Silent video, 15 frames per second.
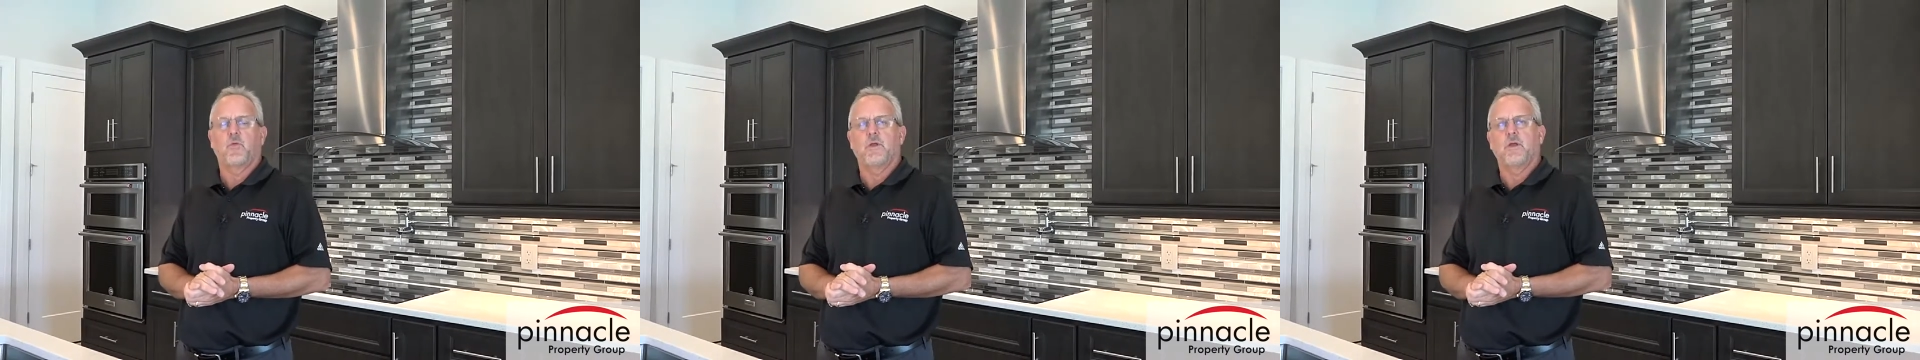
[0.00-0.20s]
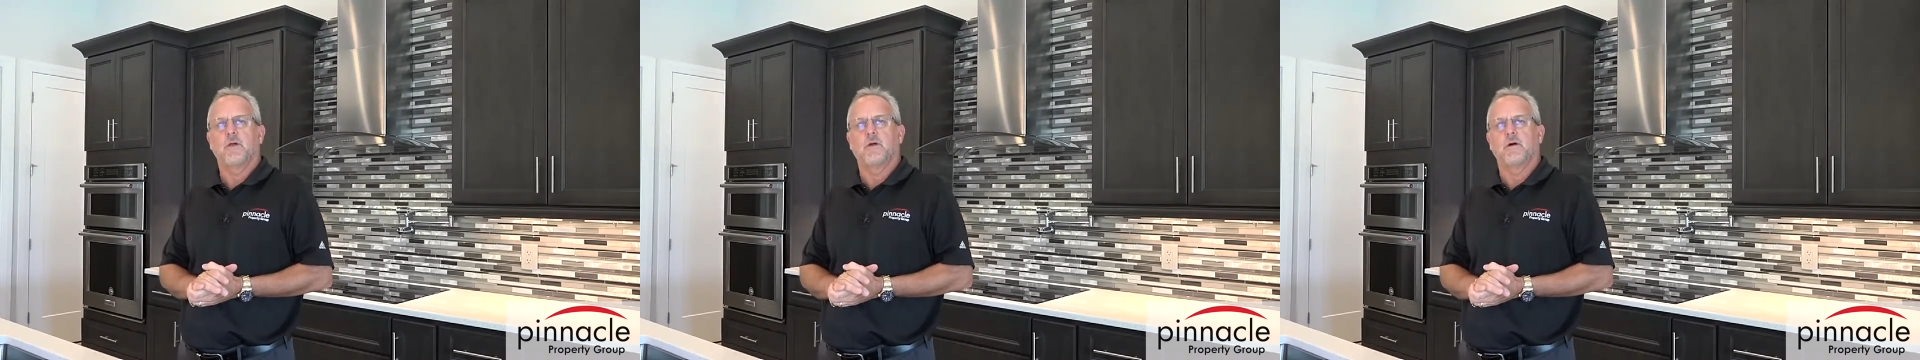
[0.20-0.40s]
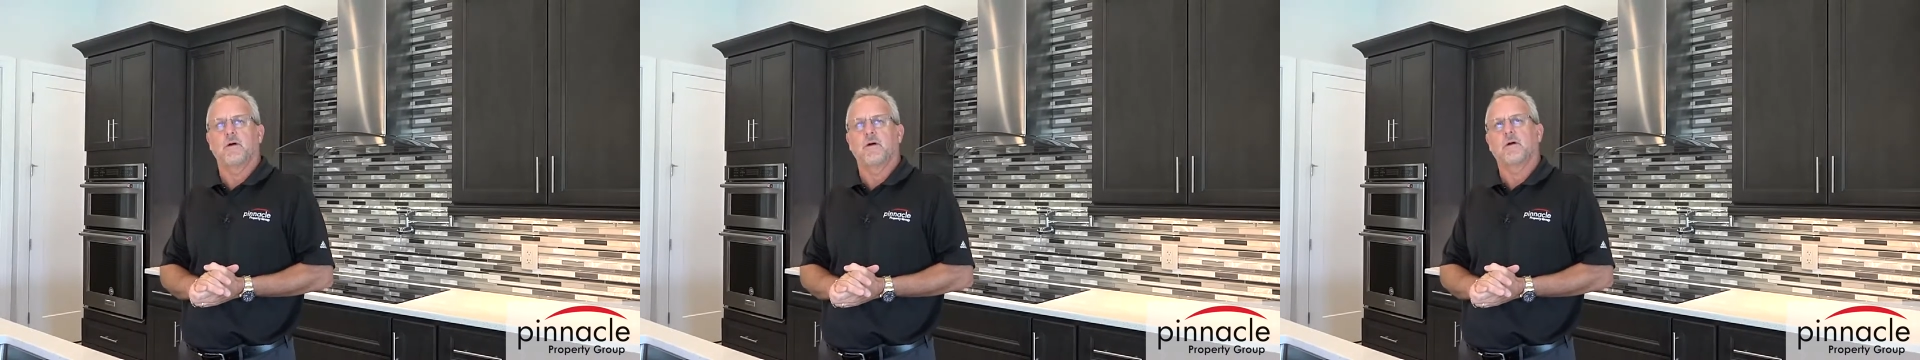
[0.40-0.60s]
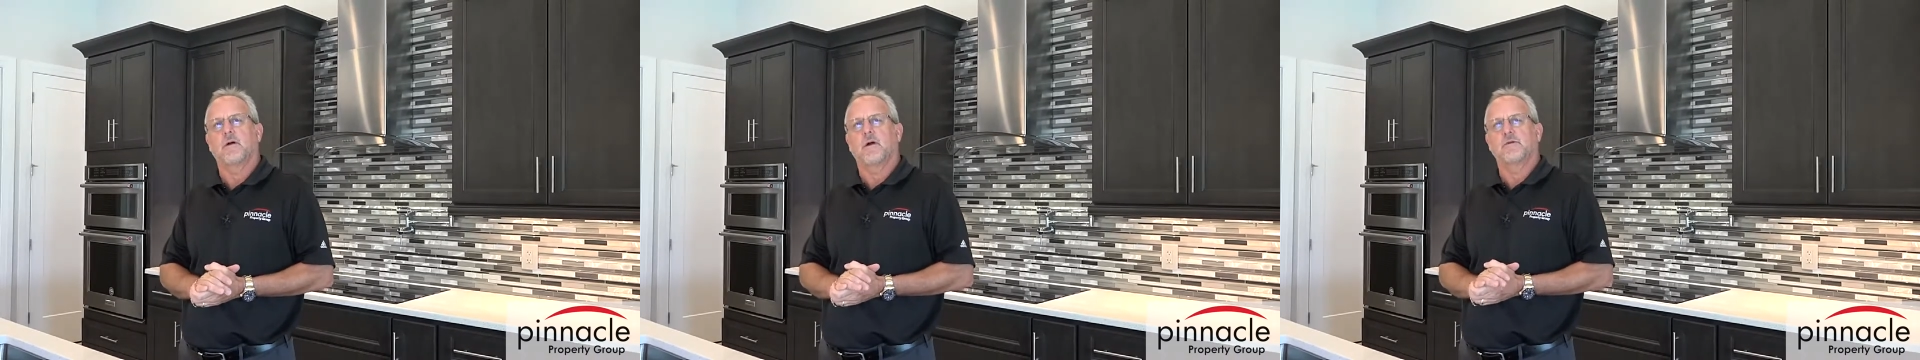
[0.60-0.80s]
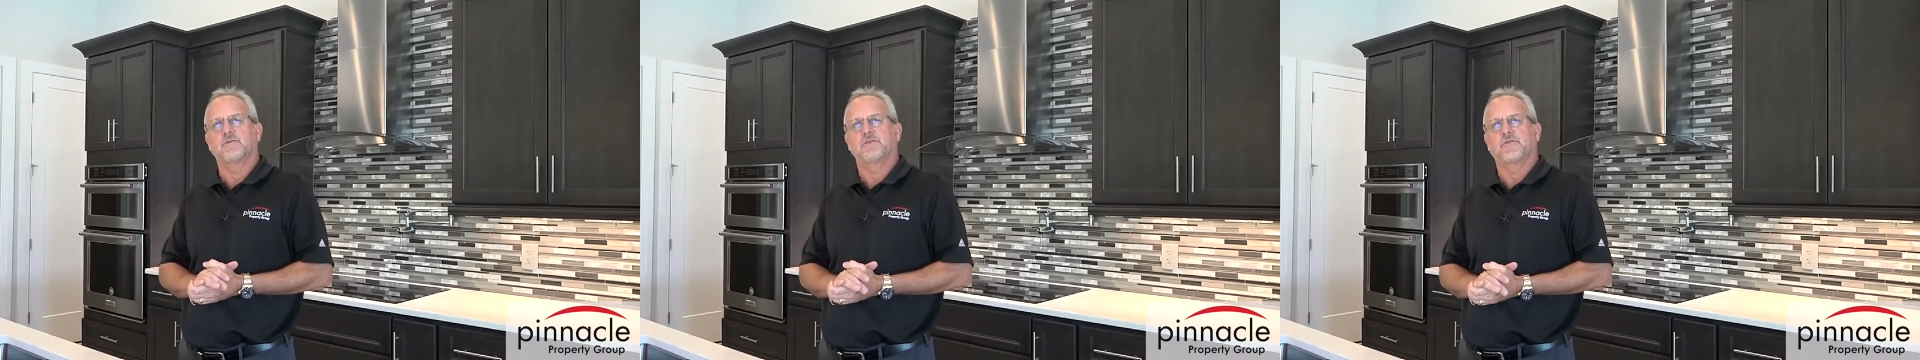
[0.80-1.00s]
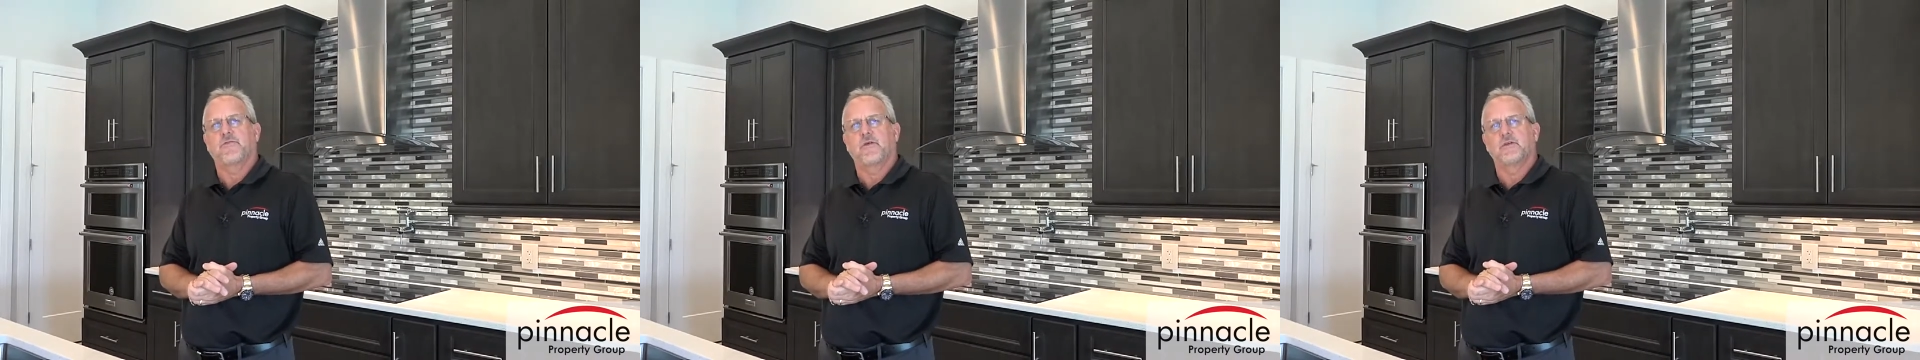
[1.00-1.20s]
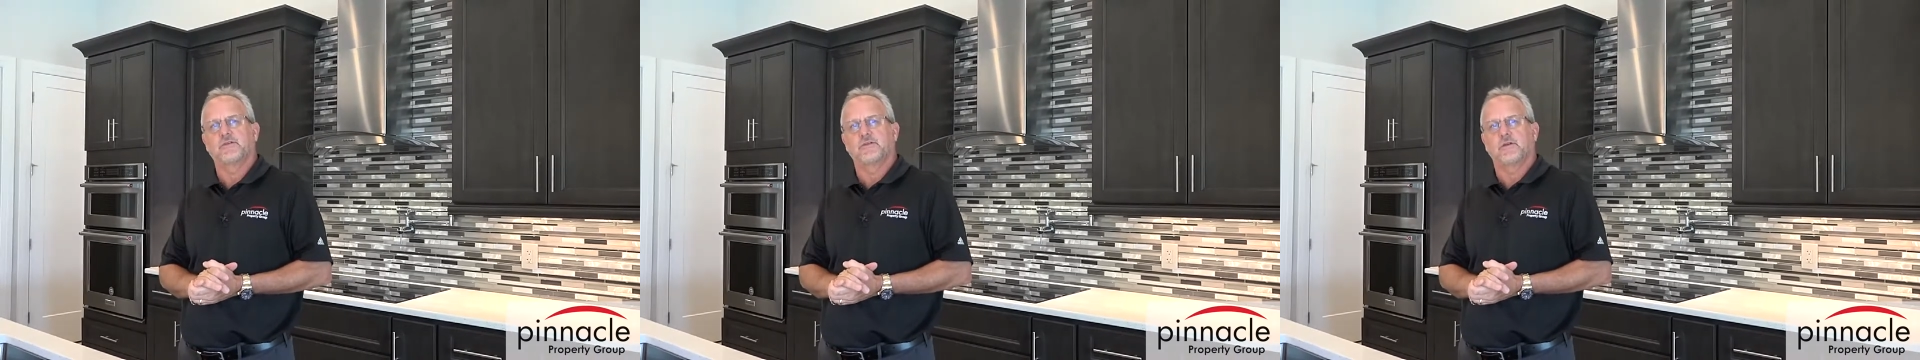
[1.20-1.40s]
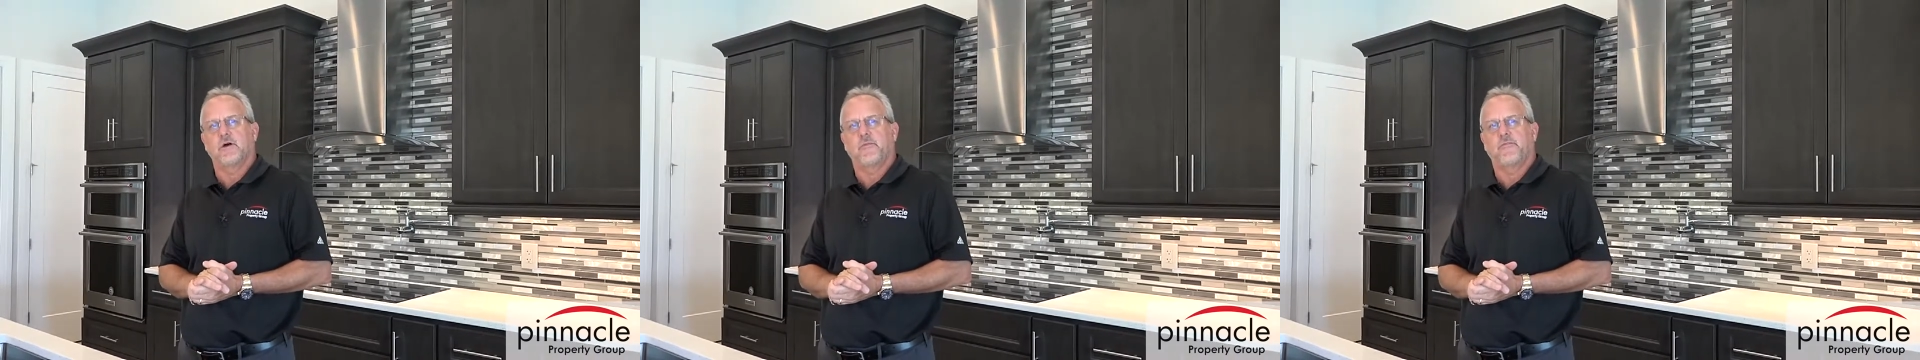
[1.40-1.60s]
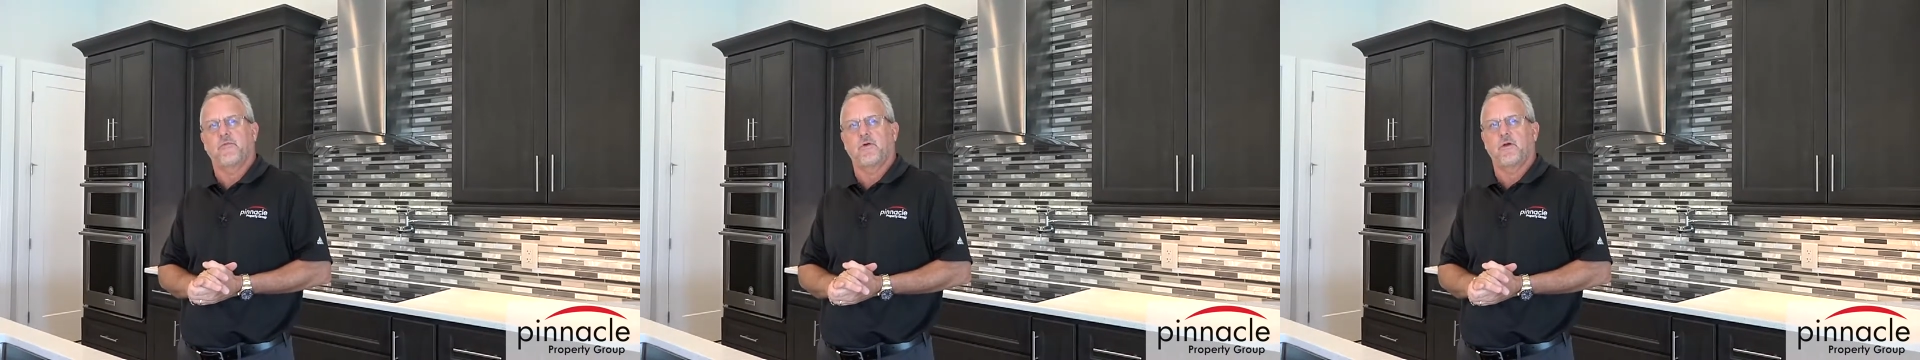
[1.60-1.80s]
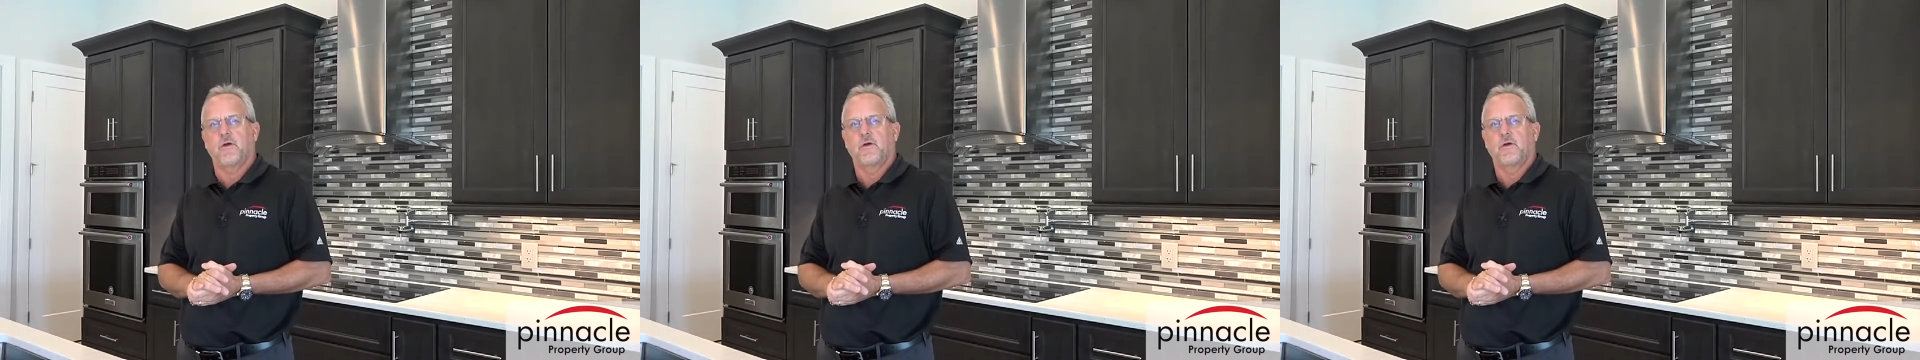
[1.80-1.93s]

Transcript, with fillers: We uh, are just finishing up for